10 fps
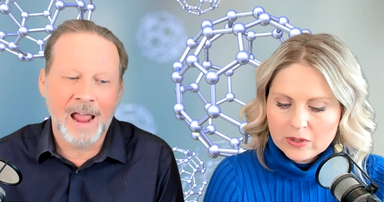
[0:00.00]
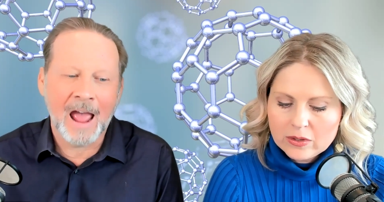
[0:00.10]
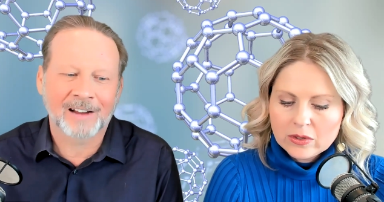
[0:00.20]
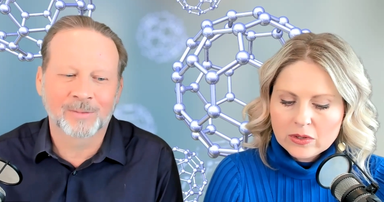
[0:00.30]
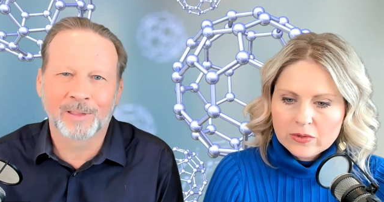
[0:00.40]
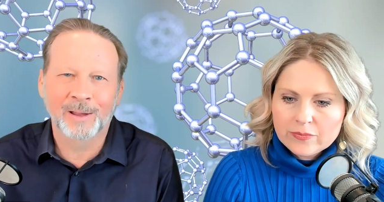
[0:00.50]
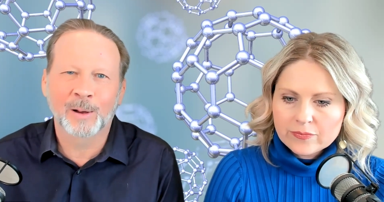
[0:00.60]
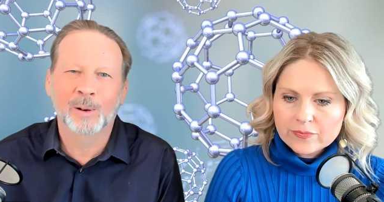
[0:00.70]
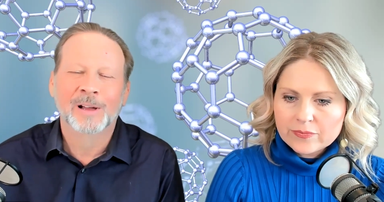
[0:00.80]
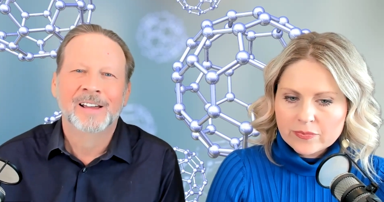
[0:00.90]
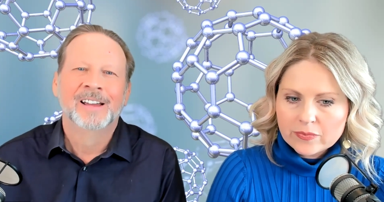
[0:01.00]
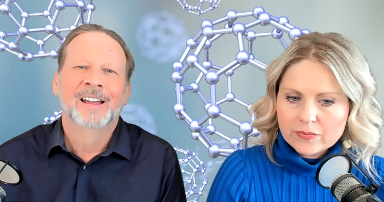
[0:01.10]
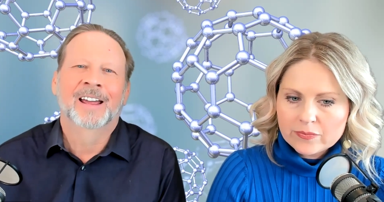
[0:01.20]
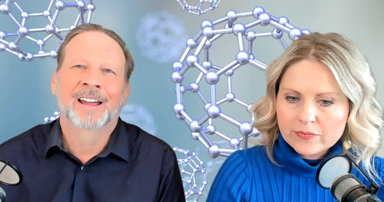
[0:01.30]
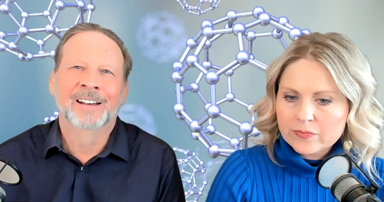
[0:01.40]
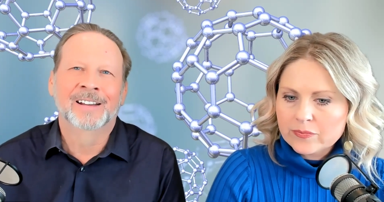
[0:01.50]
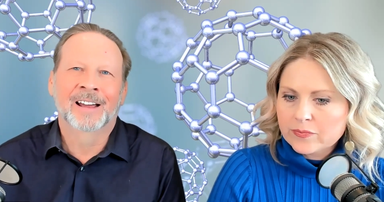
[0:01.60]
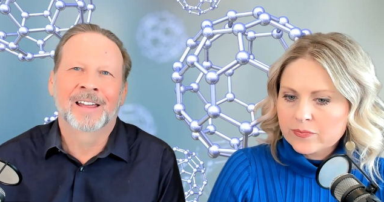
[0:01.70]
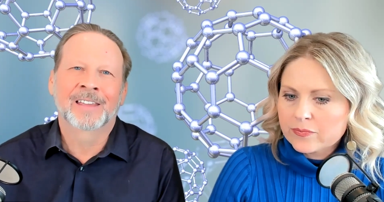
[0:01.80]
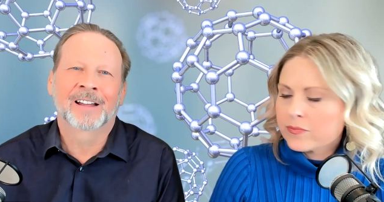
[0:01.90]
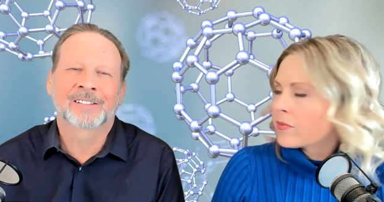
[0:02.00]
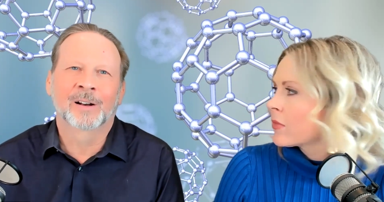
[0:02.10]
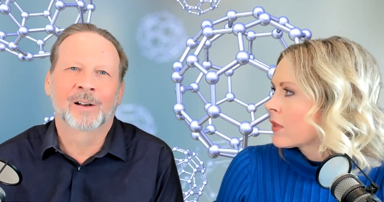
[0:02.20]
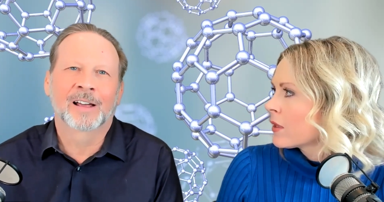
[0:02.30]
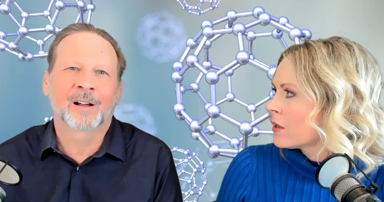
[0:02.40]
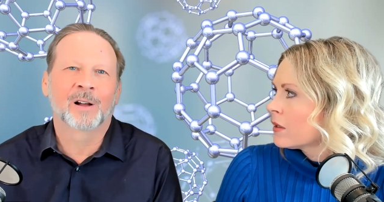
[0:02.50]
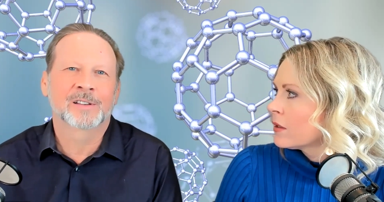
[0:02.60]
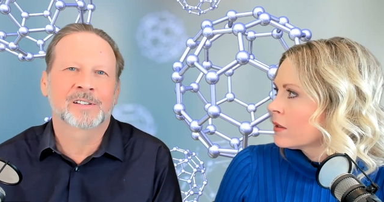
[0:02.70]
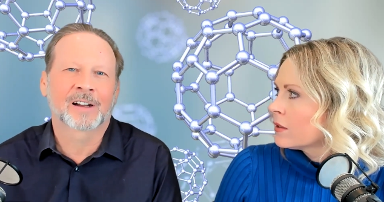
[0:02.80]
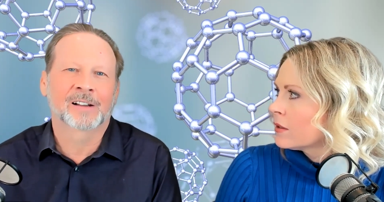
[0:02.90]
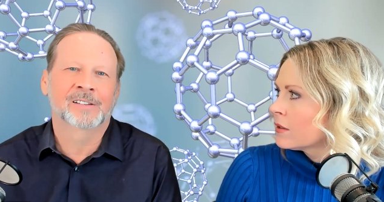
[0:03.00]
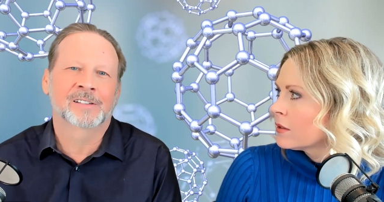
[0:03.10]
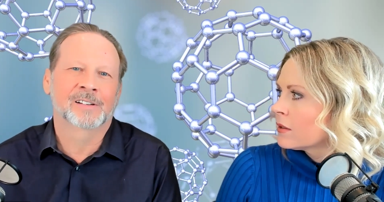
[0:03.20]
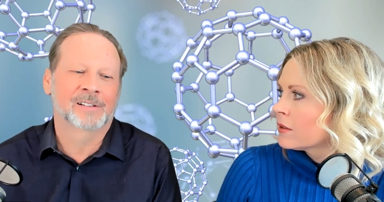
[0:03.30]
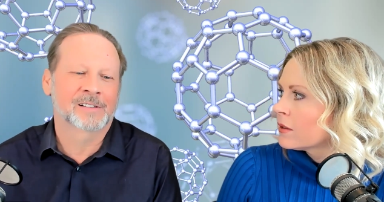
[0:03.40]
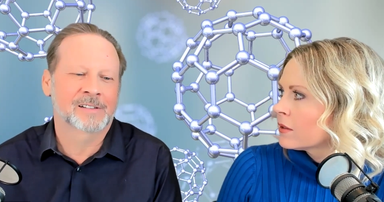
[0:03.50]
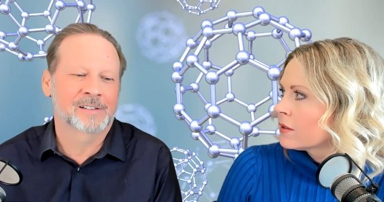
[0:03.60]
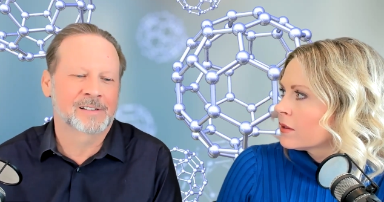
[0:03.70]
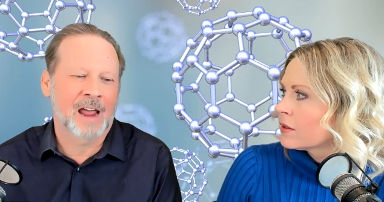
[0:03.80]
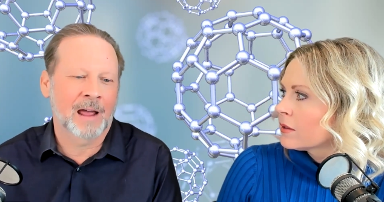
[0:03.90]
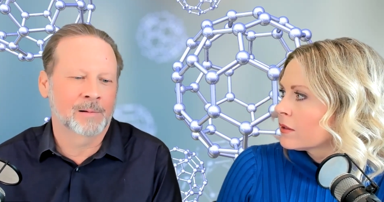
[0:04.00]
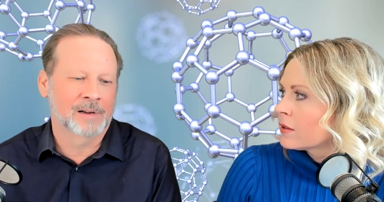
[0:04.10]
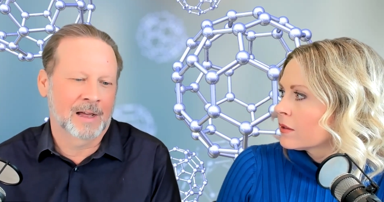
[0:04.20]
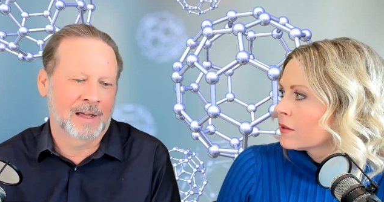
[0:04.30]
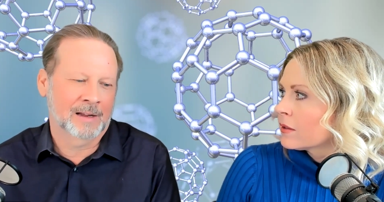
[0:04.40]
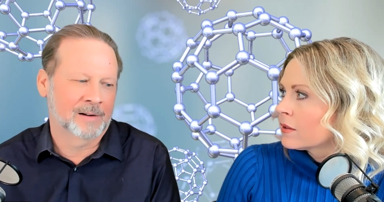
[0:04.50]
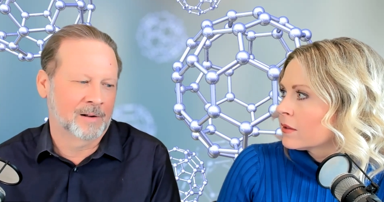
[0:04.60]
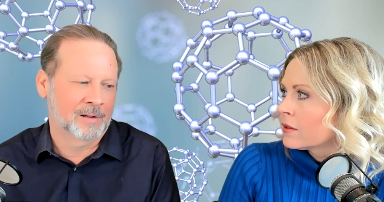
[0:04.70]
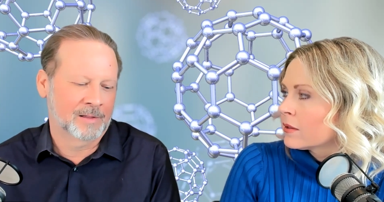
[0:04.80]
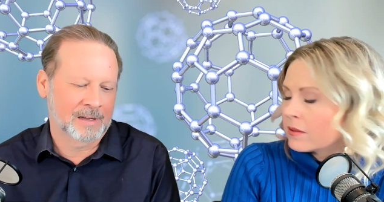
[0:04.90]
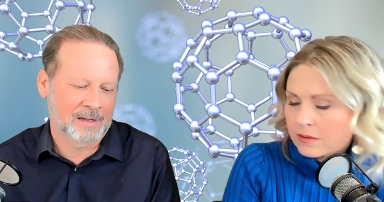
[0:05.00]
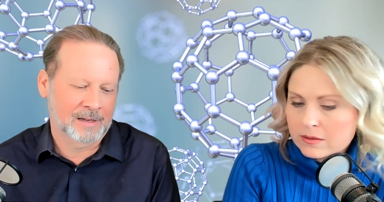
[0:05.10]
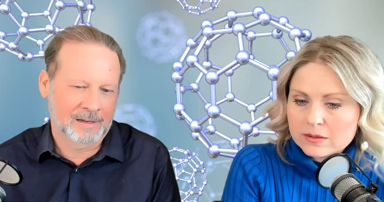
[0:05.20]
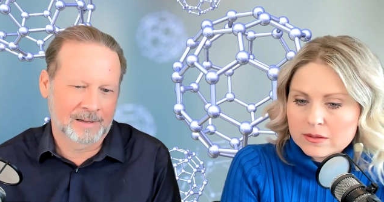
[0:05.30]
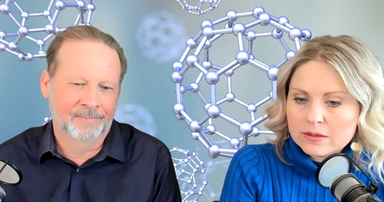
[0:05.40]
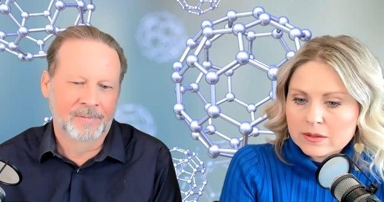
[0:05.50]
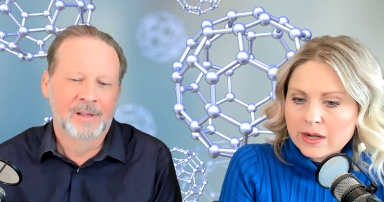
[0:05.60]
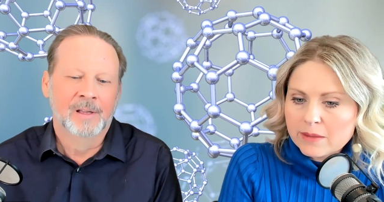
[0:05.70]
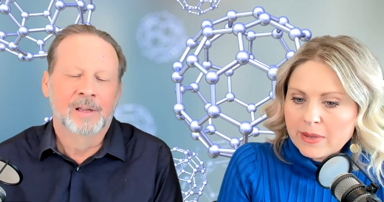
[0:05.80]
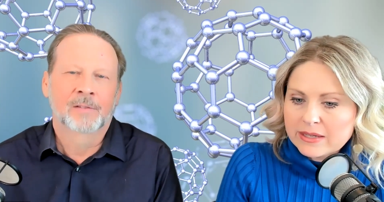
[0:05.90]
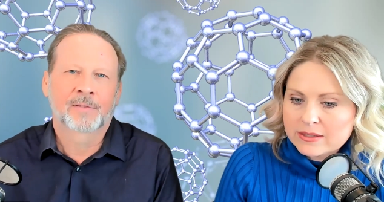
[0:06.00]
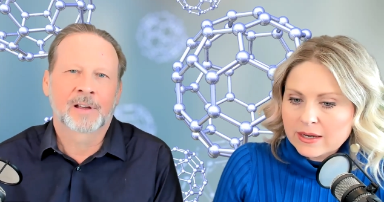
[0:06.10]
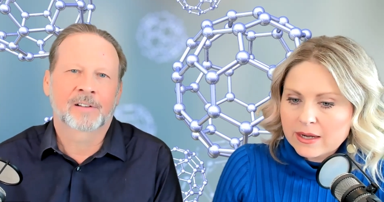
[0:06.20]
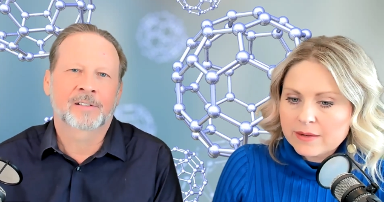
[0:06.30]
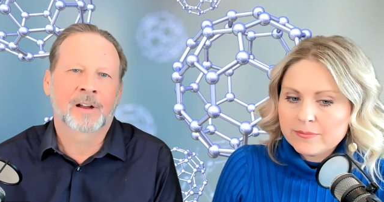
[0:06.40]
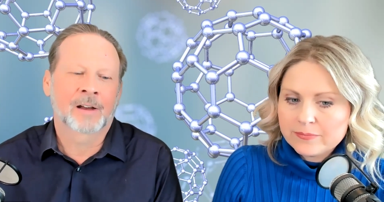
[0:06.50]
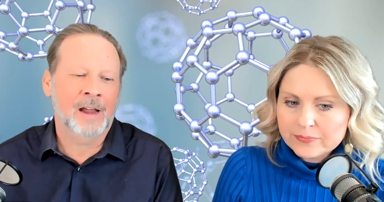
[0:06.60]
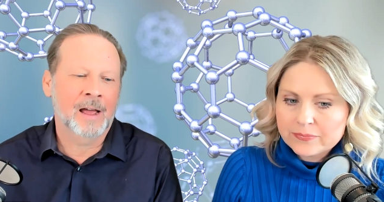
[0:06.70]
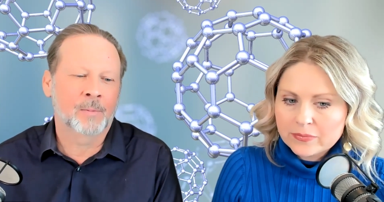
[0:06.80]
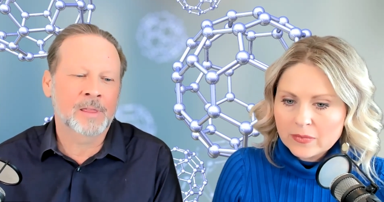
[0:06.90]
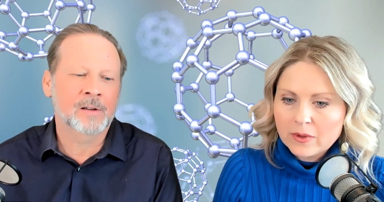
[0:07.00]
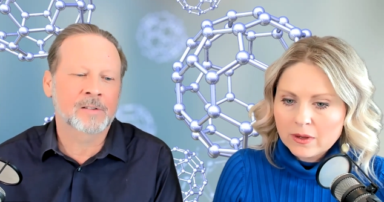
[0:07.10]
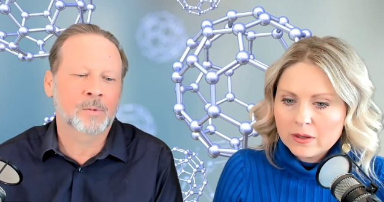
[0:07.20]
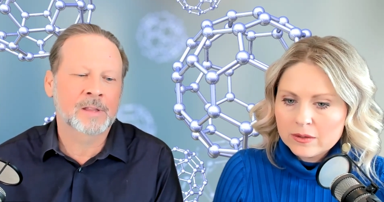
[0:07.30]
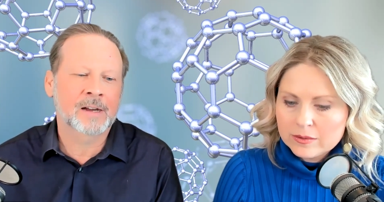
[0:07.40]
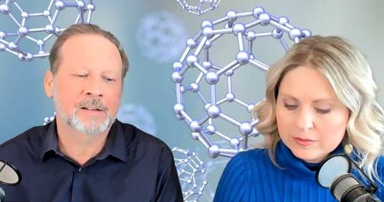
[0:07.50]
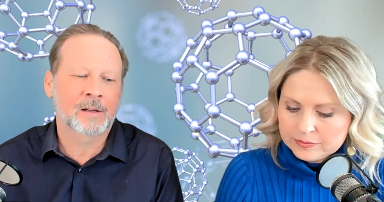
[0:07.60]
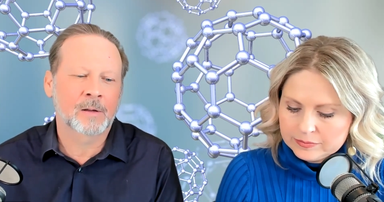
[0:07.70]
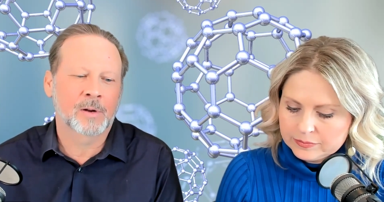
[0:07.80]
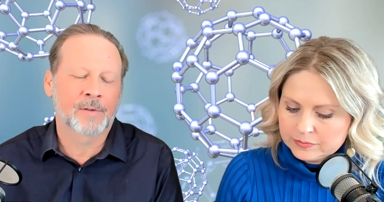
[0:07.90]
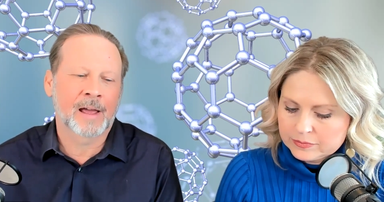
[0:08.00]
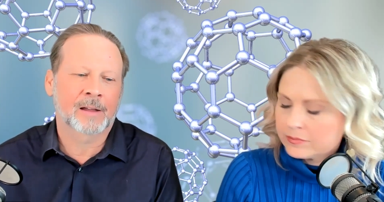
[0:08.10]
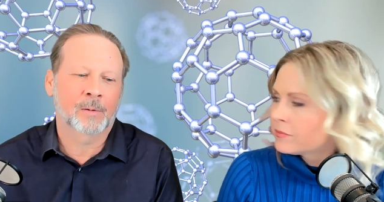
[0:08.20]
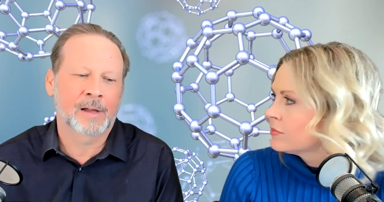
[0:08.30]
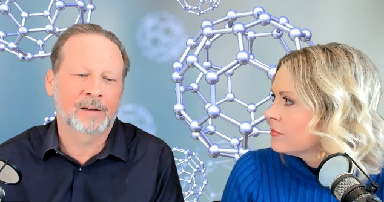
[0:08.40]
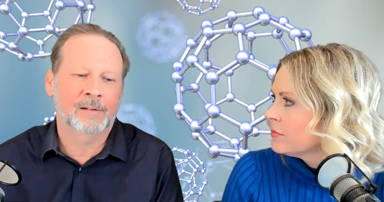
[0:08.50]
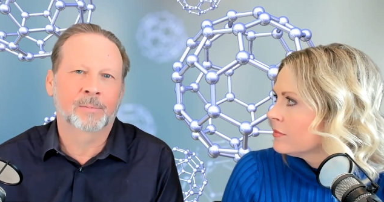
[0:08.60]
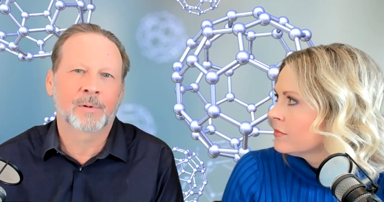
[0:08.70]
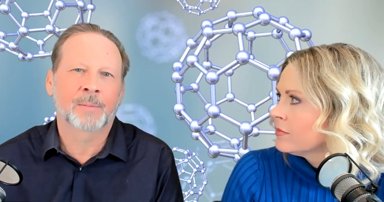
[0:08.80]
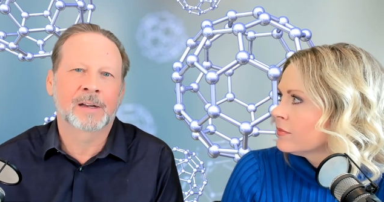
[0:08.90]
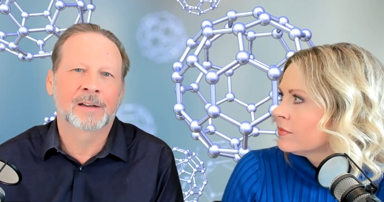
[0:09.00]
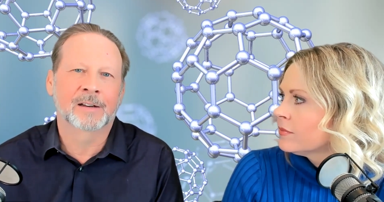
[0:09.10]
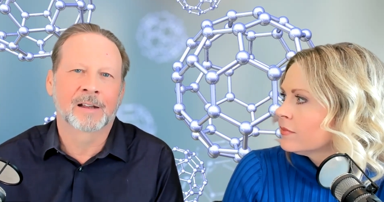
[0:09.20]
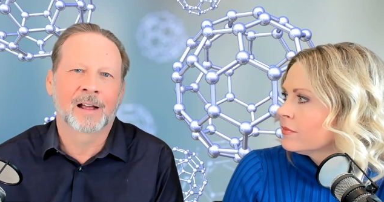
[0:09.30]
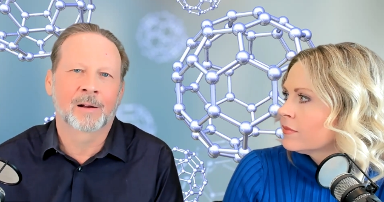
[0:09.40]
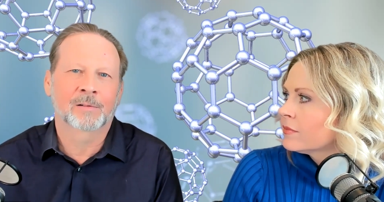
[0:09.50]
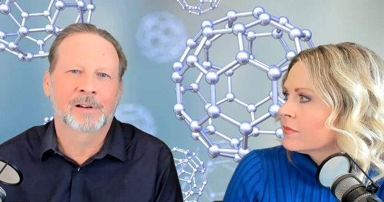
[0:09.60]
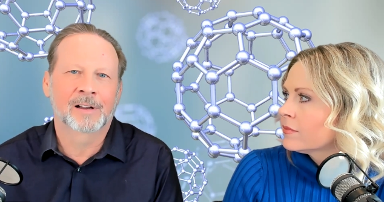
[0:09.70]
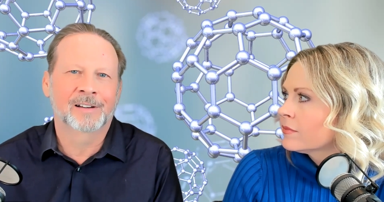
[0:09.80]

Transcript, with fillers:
Speaker 1: reacts with you. And, uh, and that's, you know, like all the chickens and town died and all the uh, a
Speaker 2: lot of the pets fish. died.
Speaker 1: And yeah, when those when they tell you to evacuate, you probably need to get out.